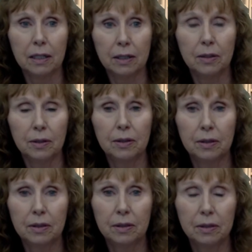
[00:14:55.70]

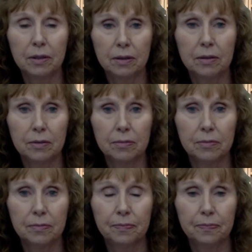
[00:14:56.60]

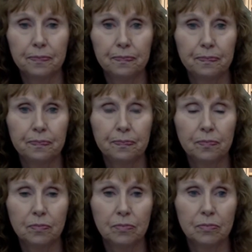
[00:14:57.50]

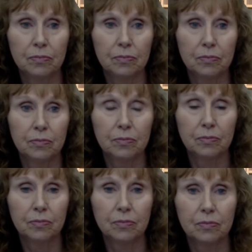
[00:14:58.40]

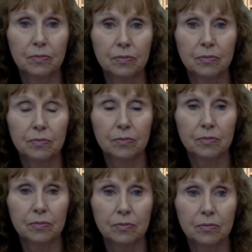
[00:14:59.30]

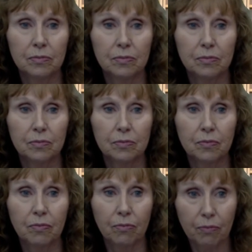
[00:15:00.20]

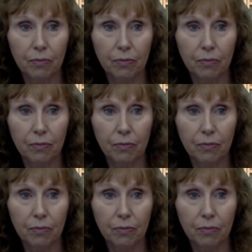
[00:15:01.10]
The person shown says nothing.